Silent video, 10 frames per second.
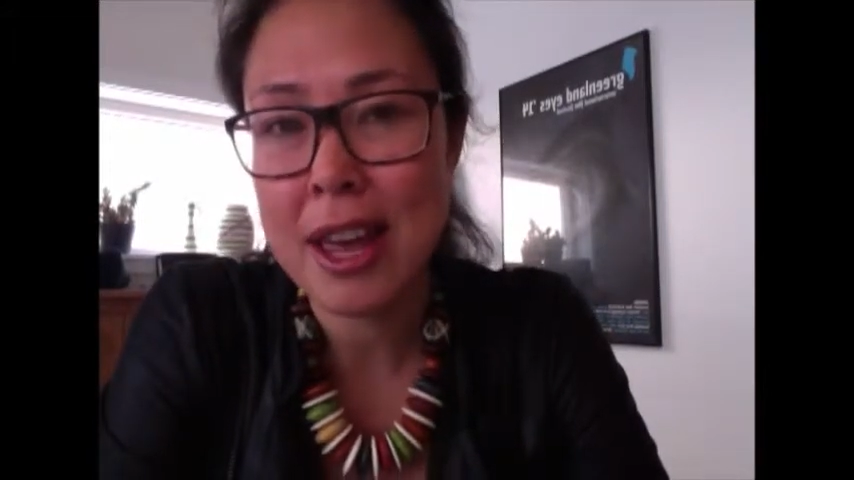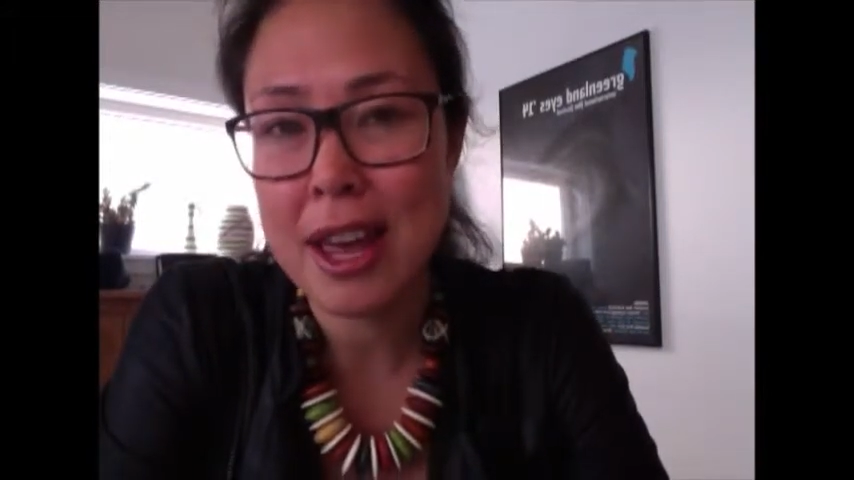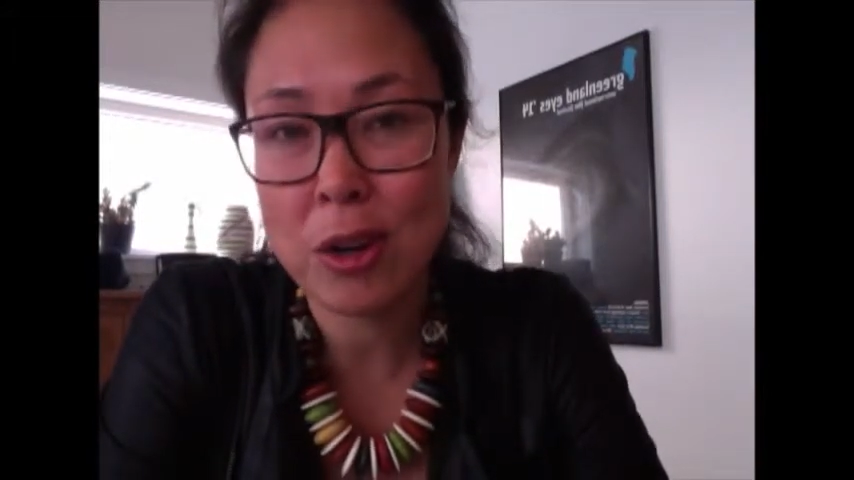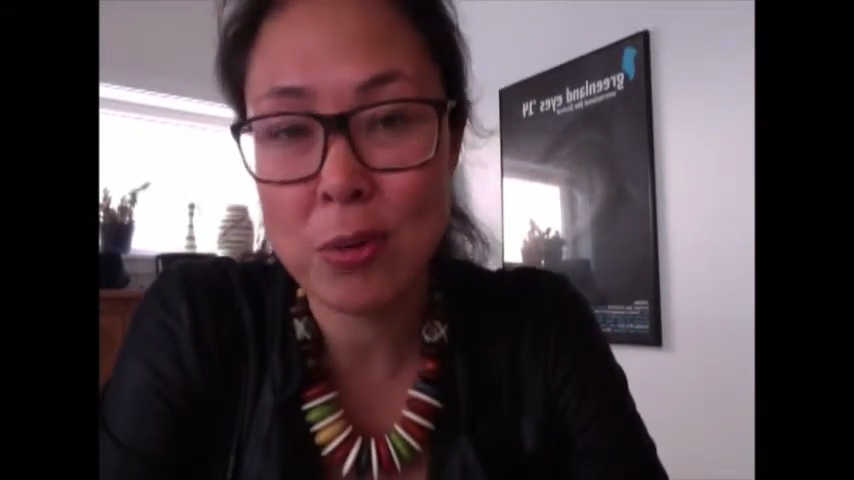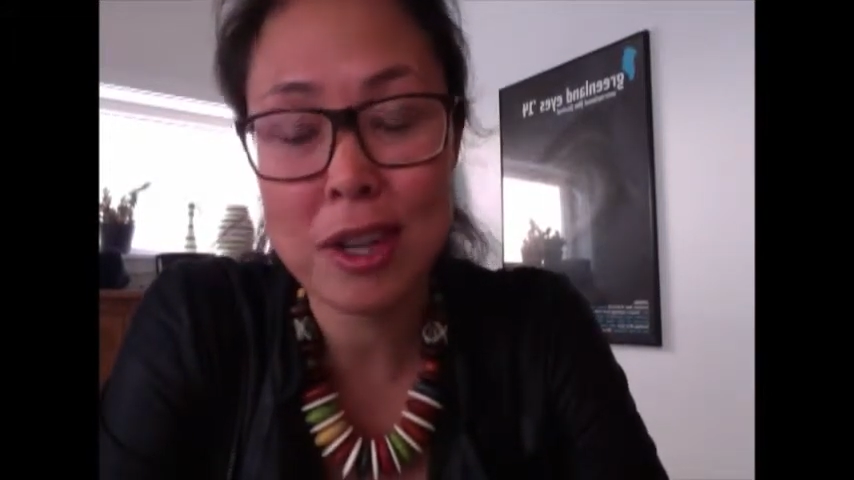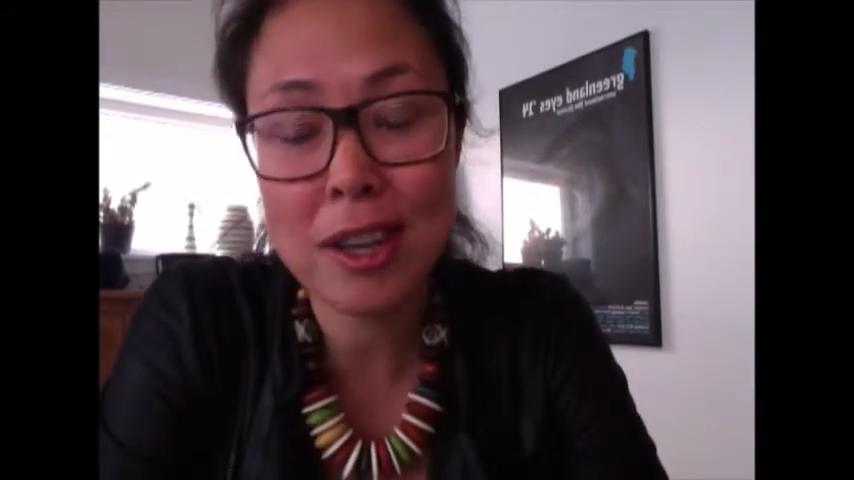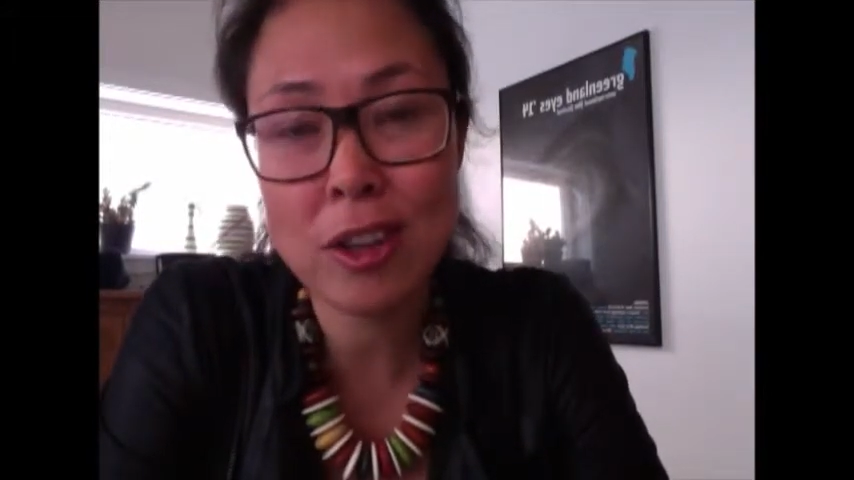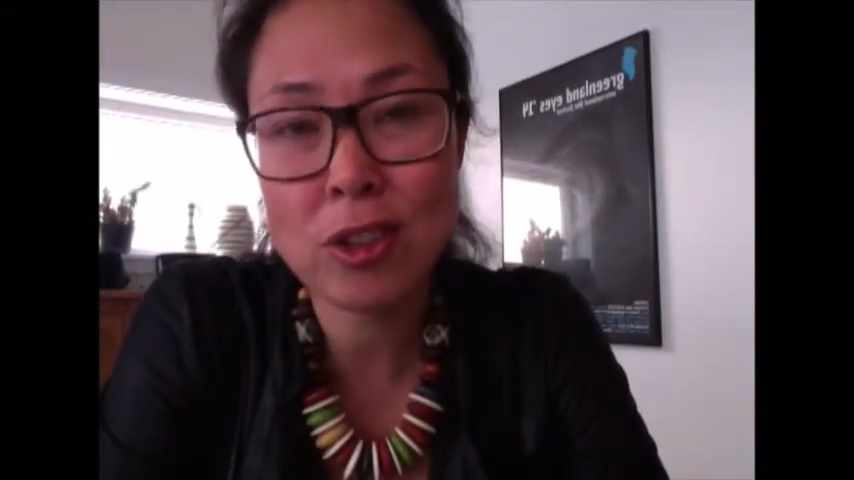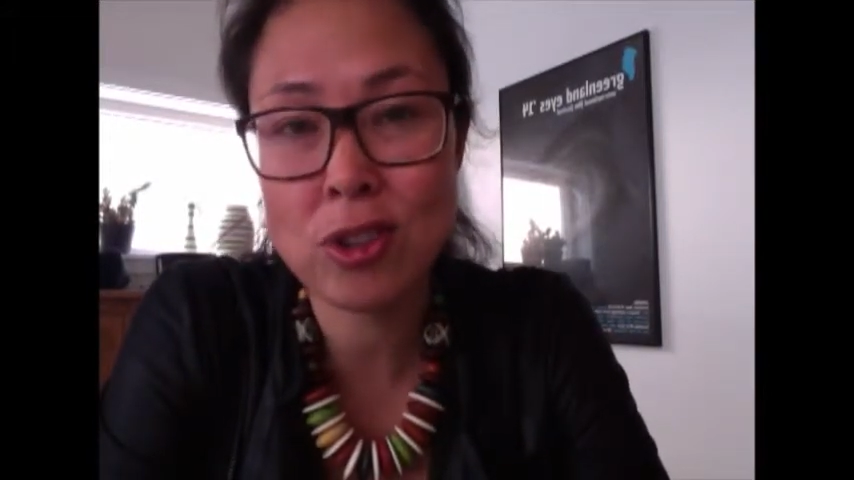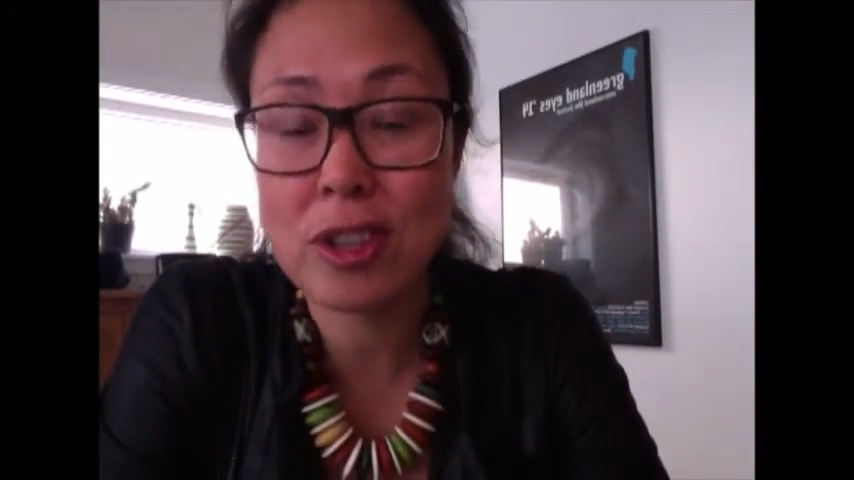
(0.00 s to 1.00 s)
and we
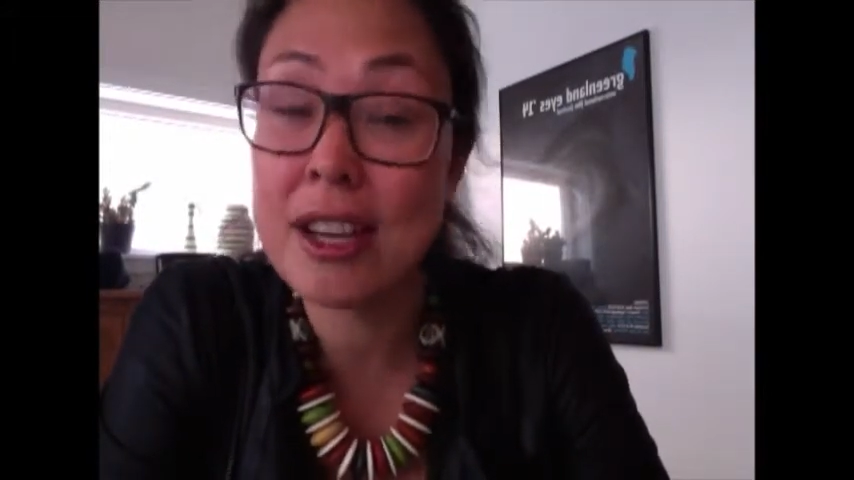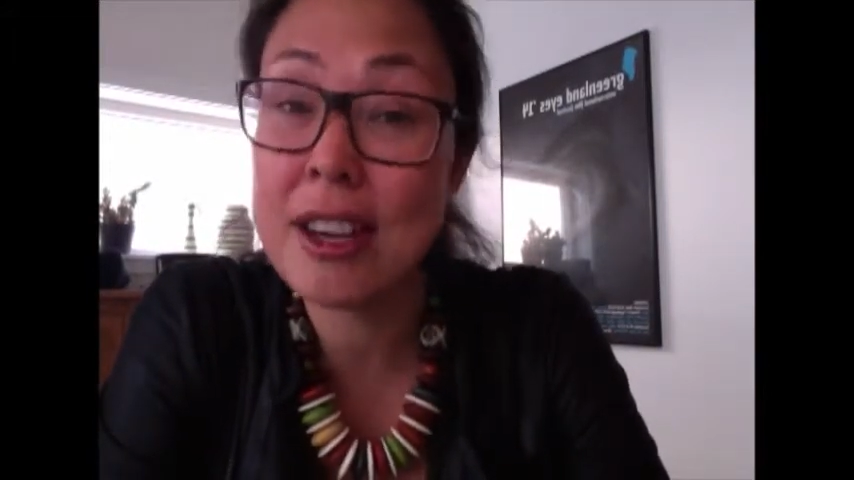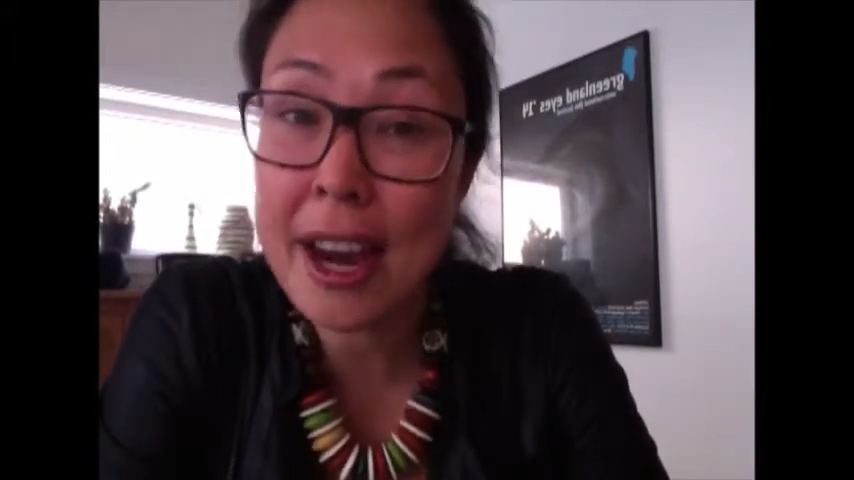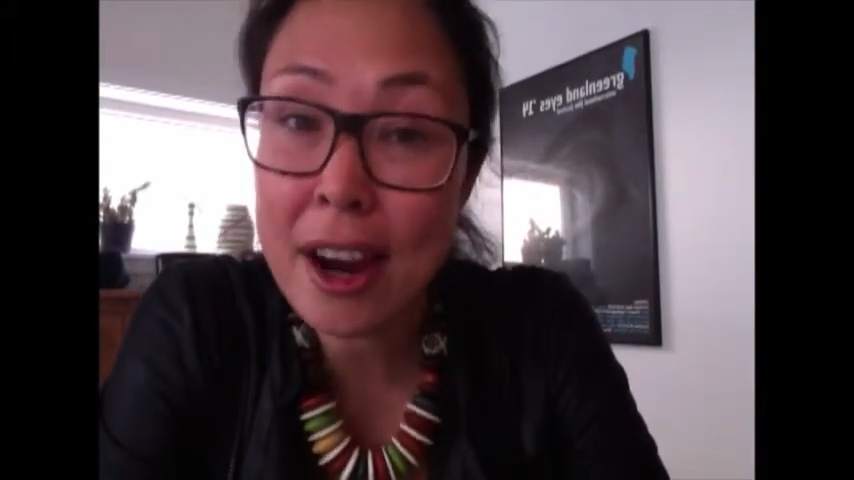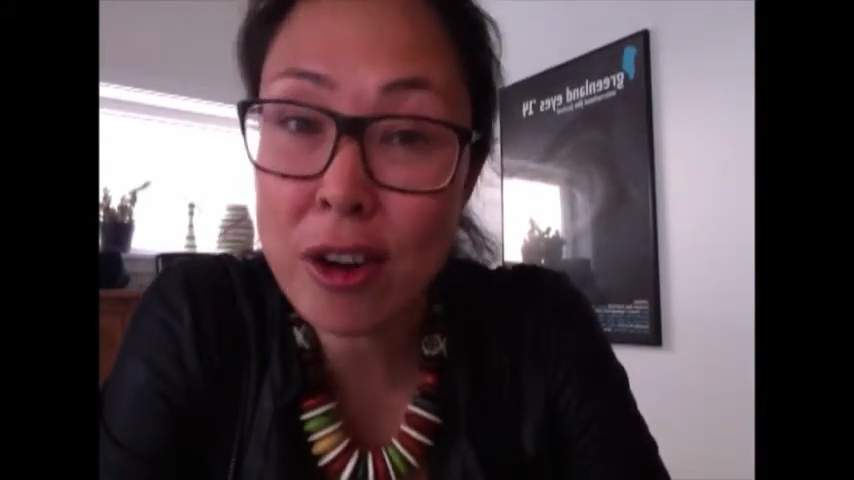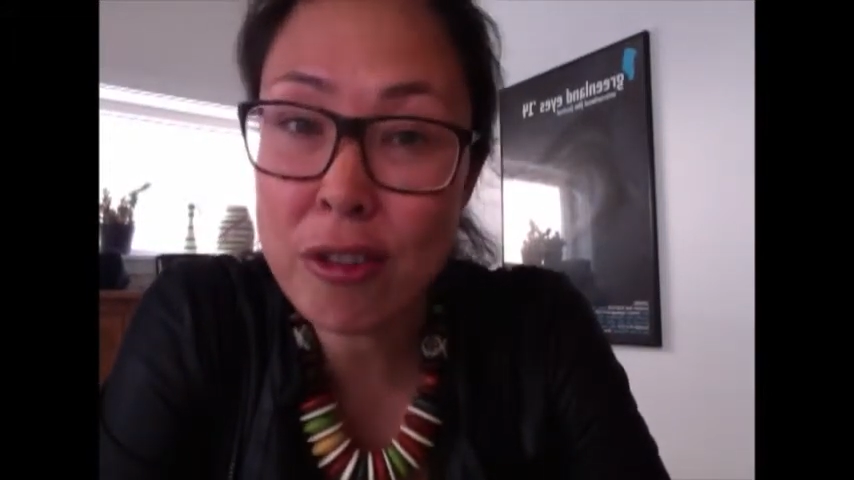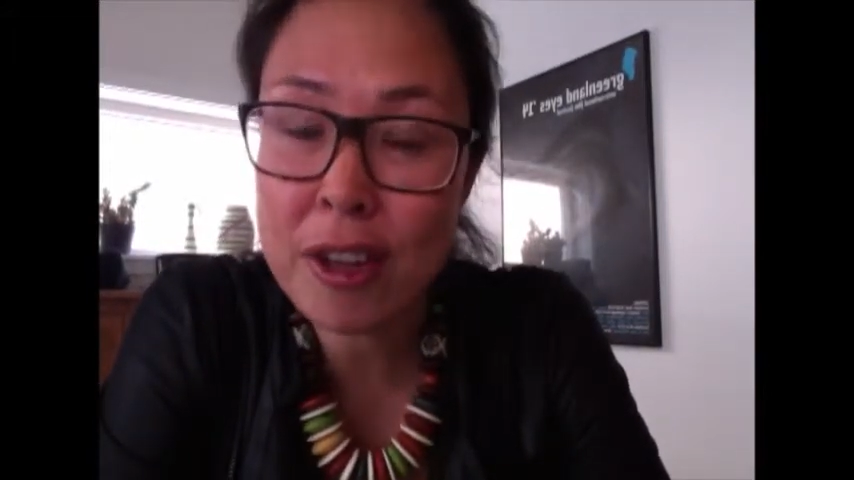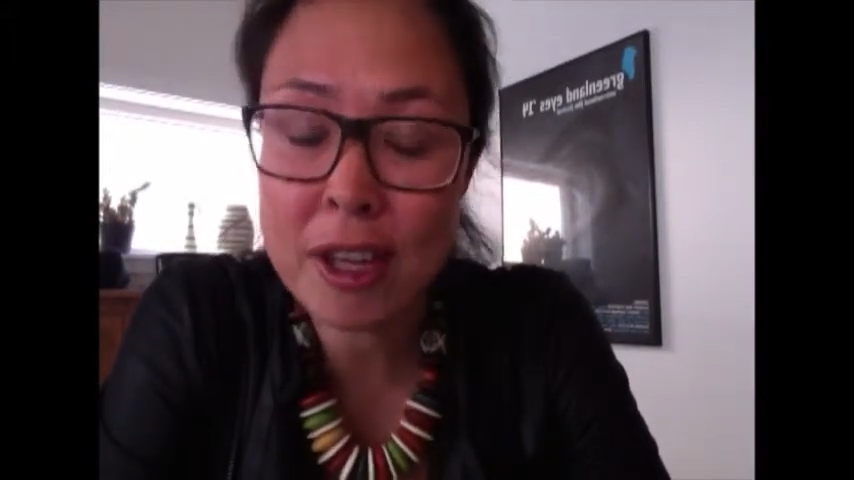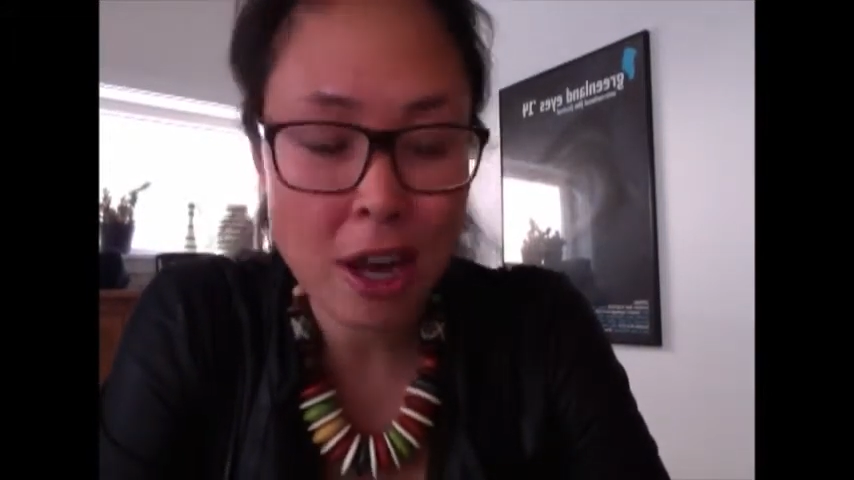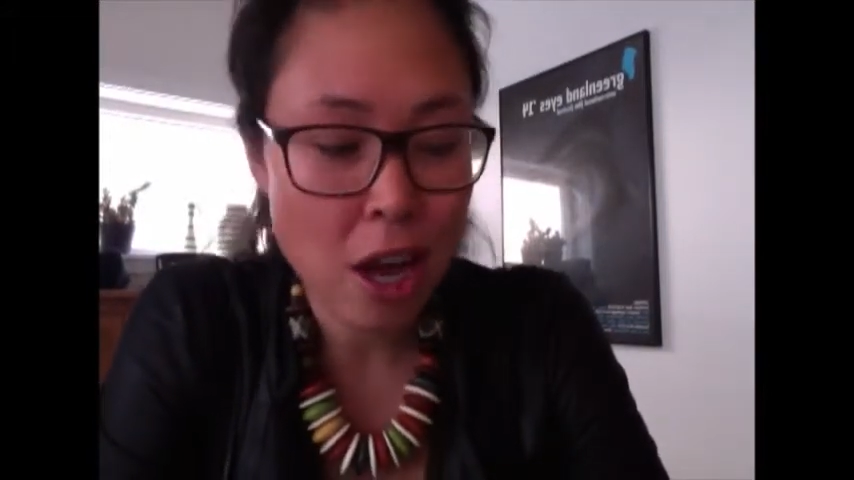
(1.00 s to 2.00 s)
need to take care of
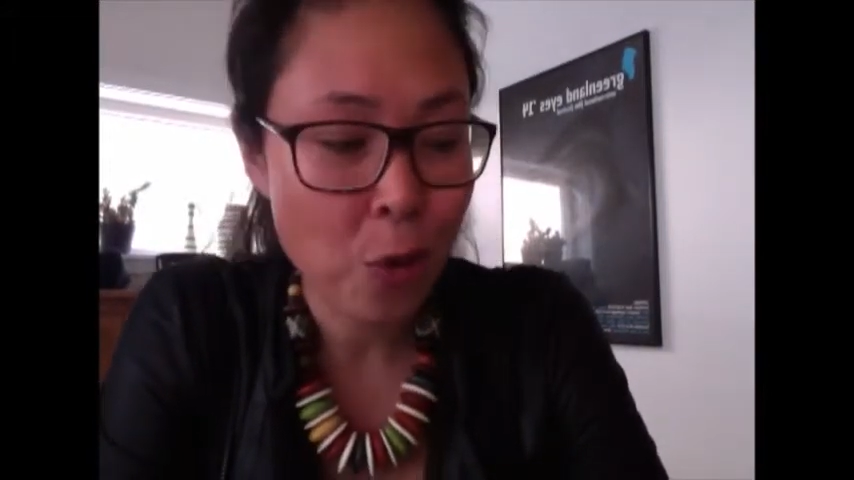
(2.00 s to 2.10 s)
it,